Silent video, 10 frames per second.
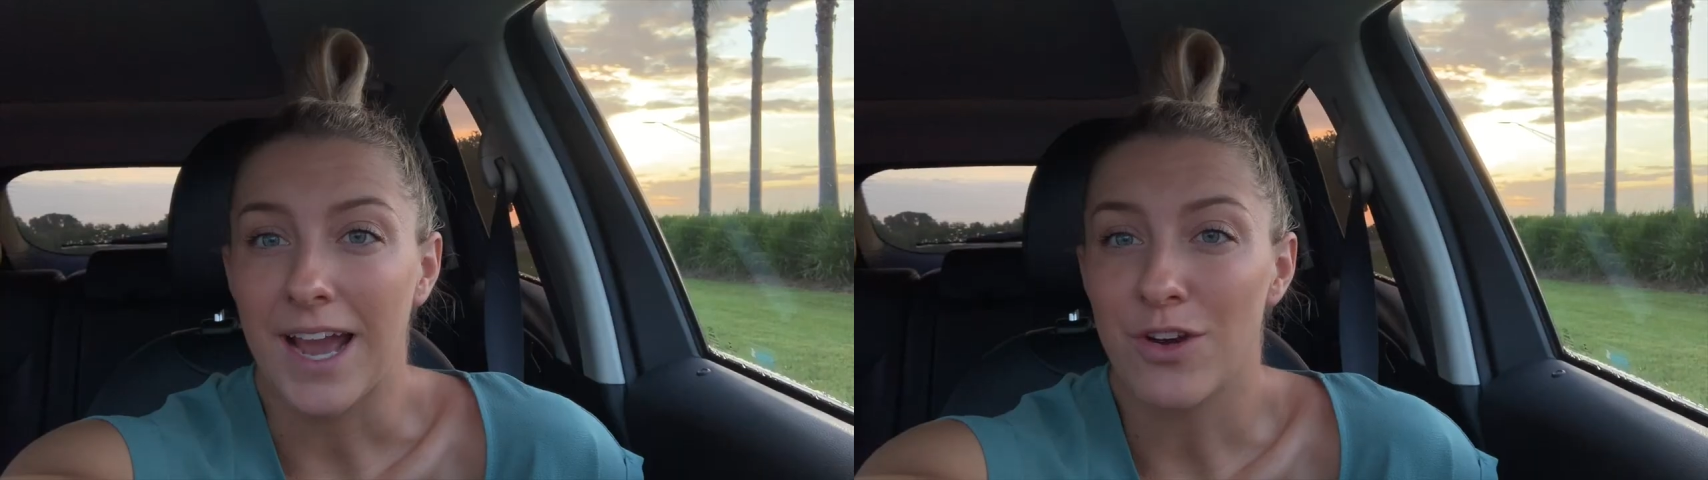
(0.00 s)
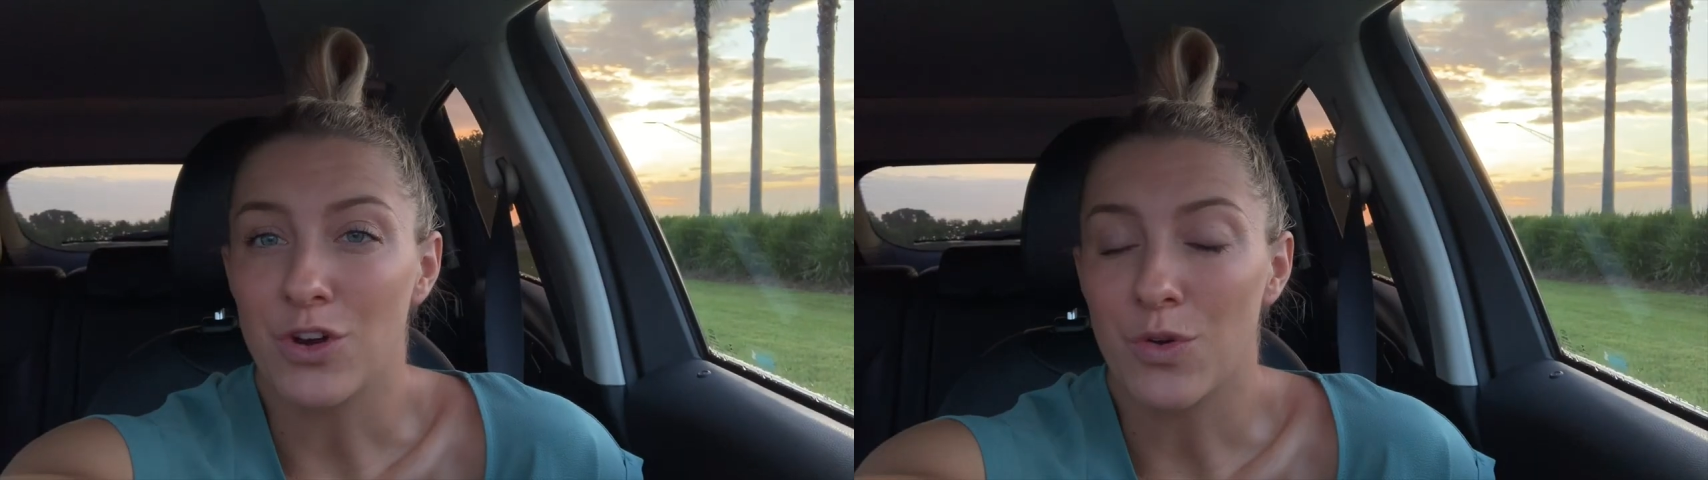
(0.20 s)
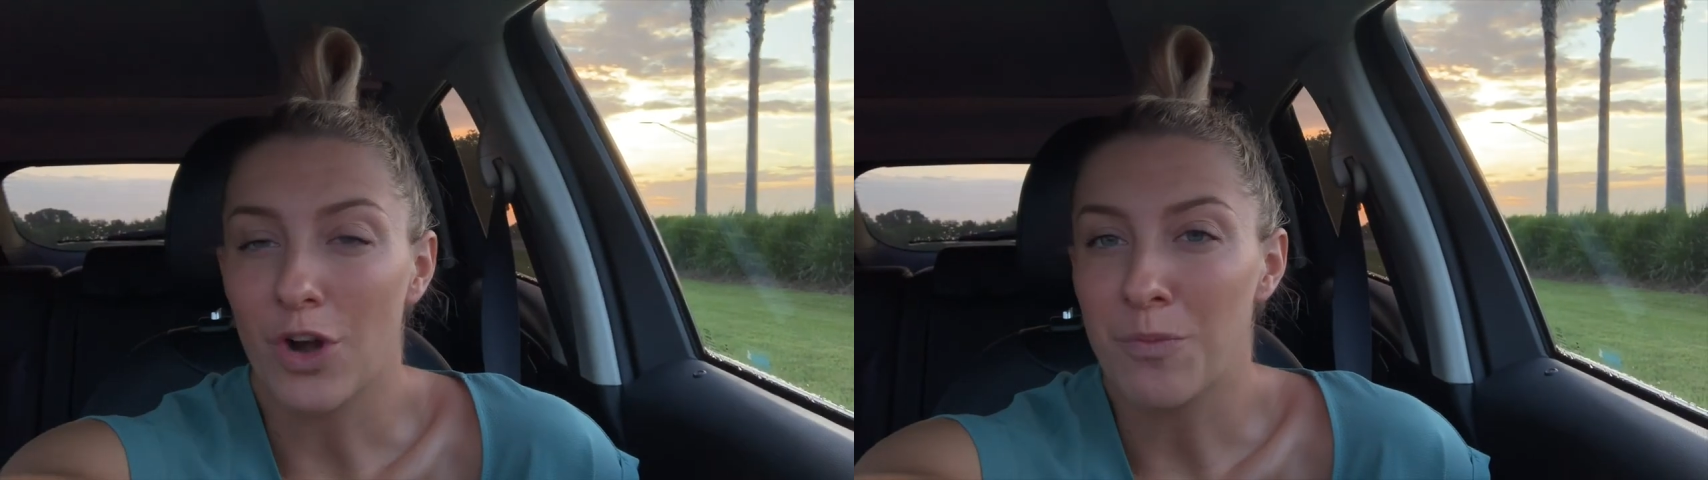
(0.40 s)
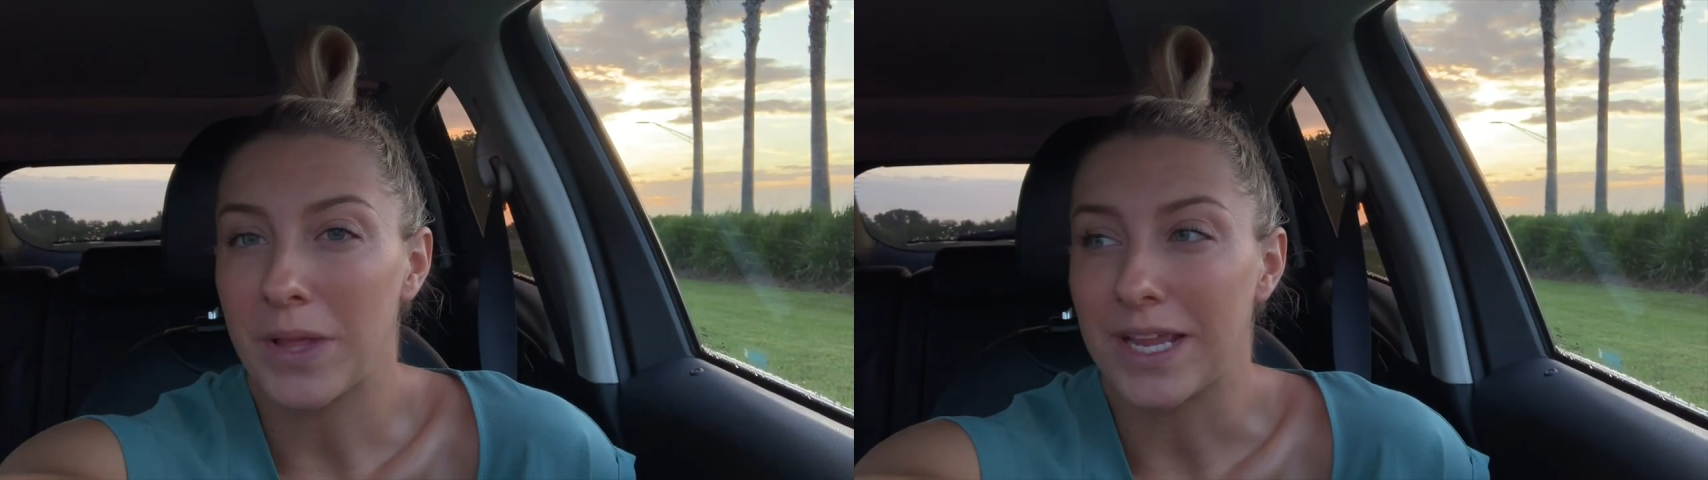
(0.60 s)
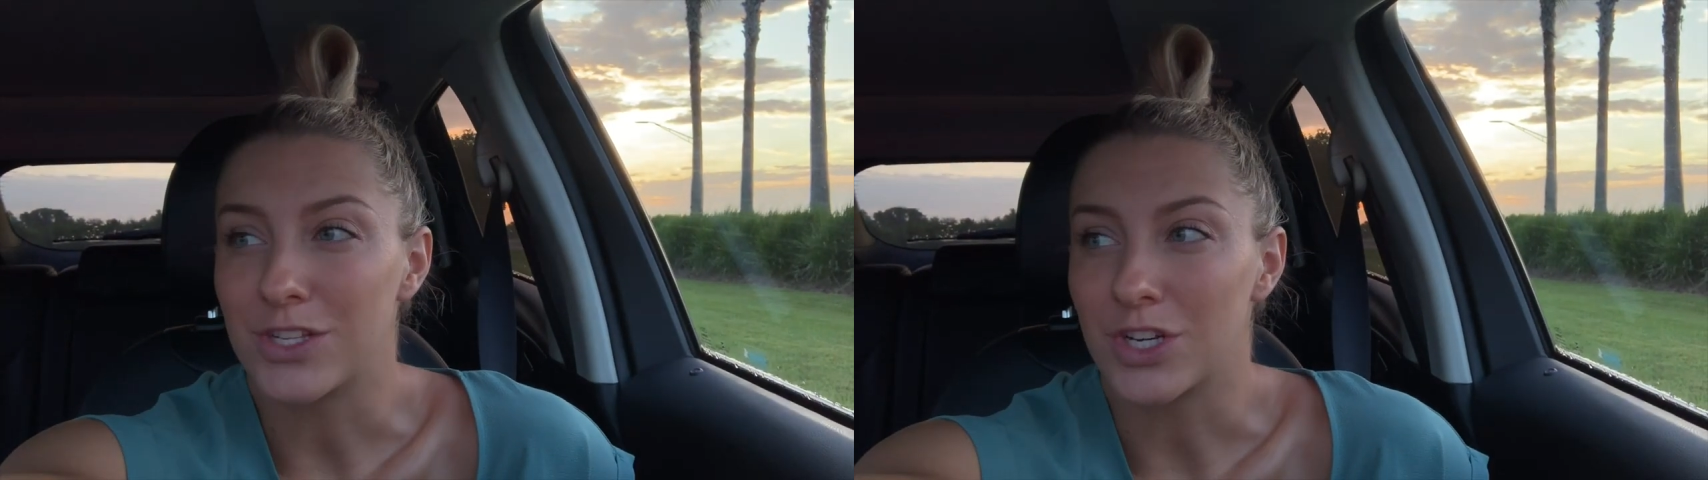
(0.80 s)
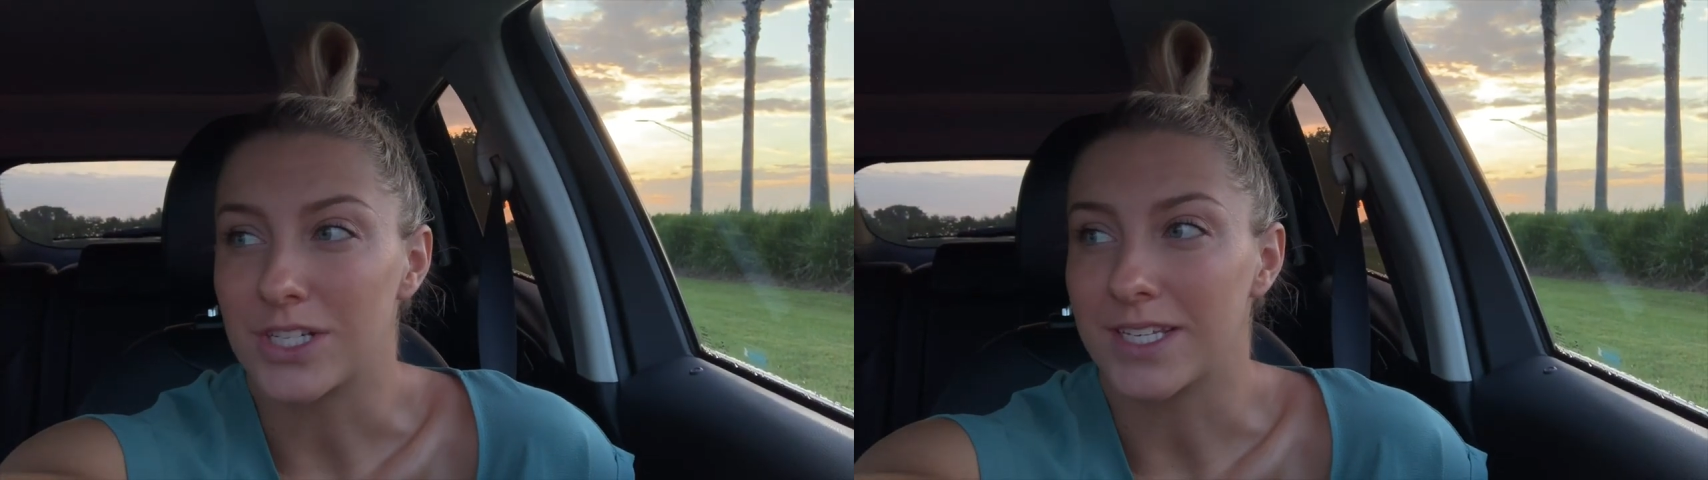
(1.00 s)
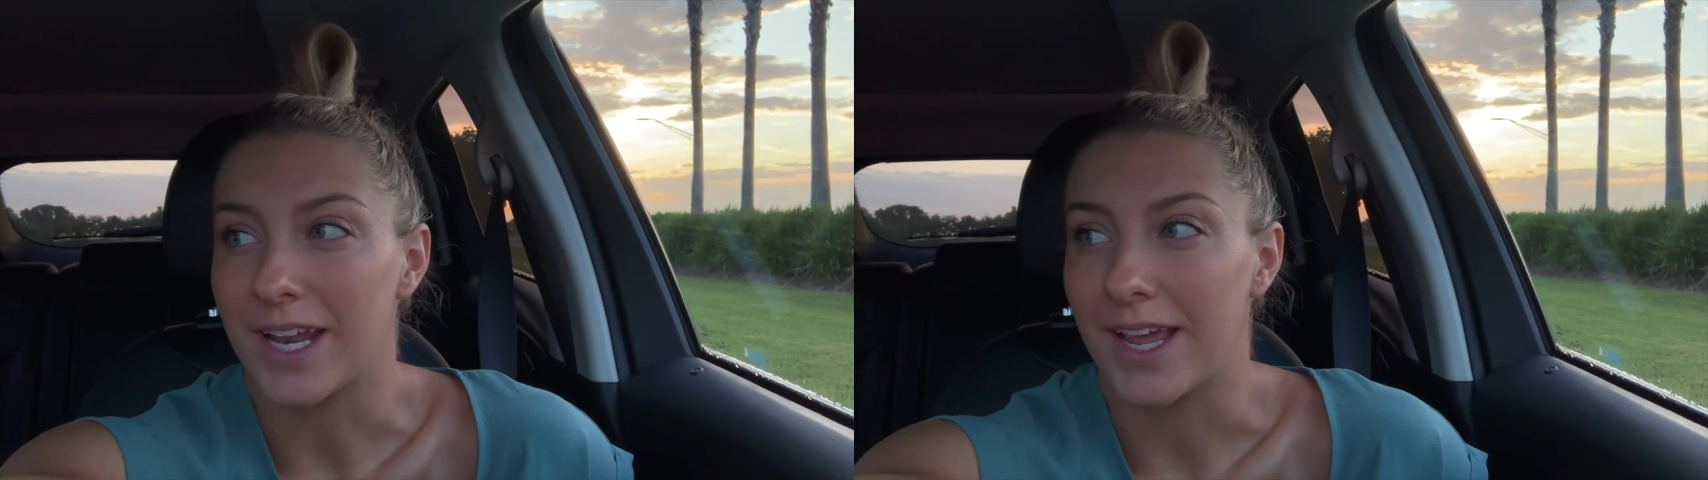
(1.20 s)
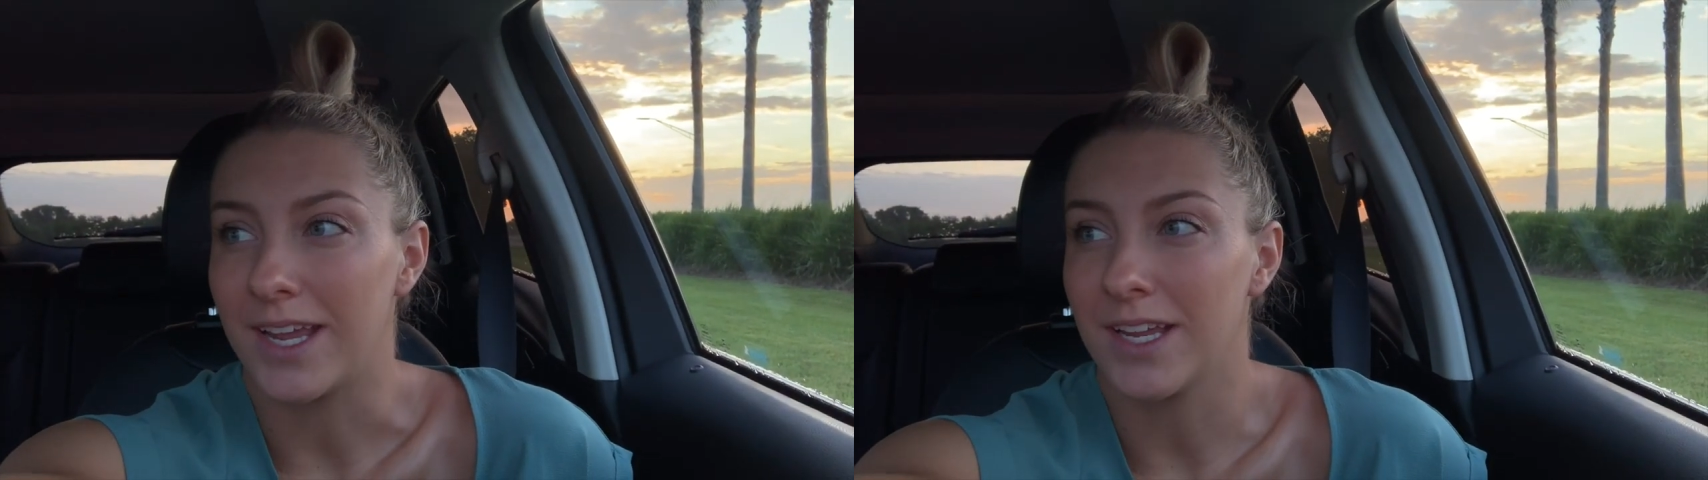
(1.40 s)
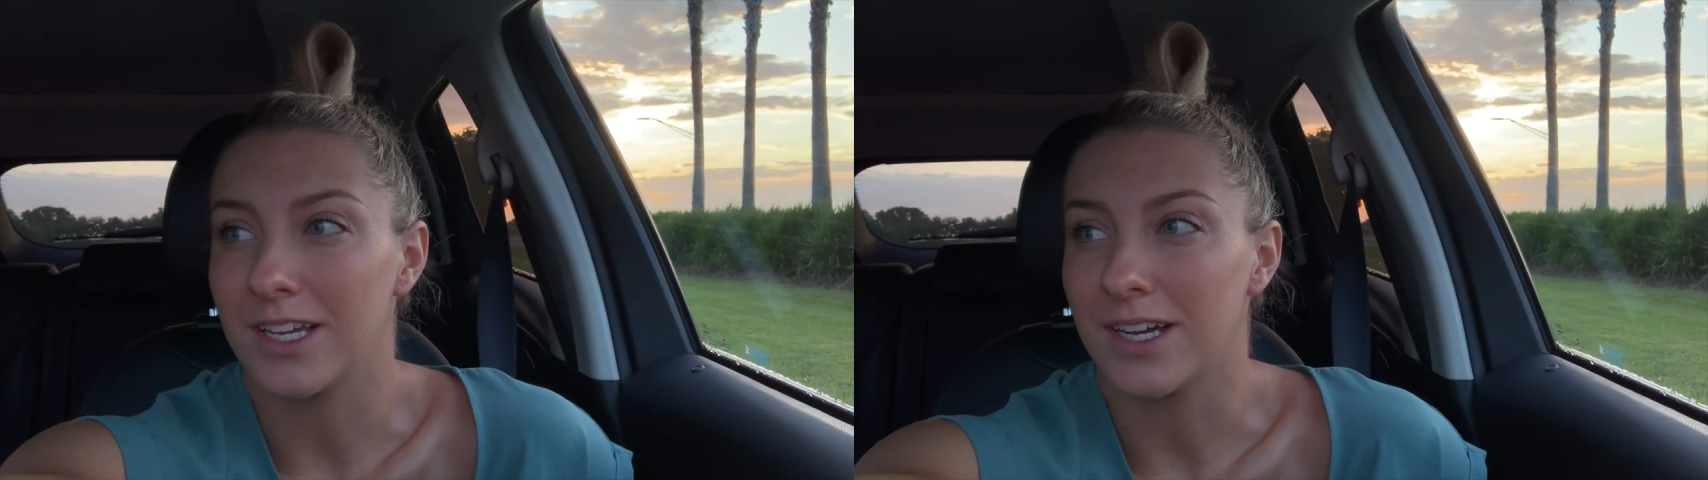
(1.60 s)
I don't know what our plans are today,